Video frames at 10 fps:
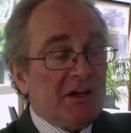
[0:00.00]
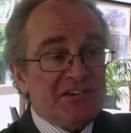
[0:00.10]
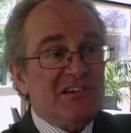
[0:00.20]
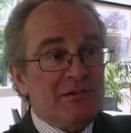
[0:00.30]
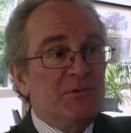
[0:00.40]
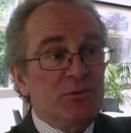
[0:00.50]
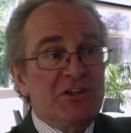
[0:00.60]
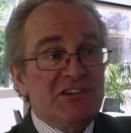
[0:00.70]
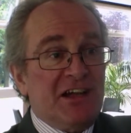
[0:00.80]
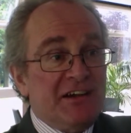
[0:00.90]
Our systems were
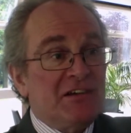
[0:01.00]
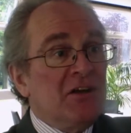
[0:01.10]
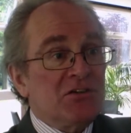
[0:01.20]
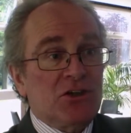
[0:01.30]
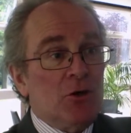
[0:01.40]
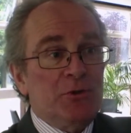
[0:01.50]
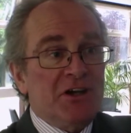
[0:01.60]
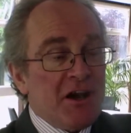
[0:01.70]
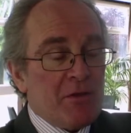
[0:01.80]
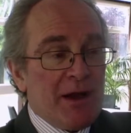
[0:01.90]
designed to cope in
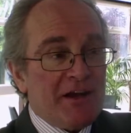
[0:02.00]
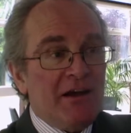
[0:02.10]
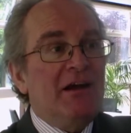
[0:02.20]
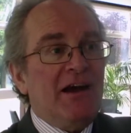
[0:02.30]
another manner,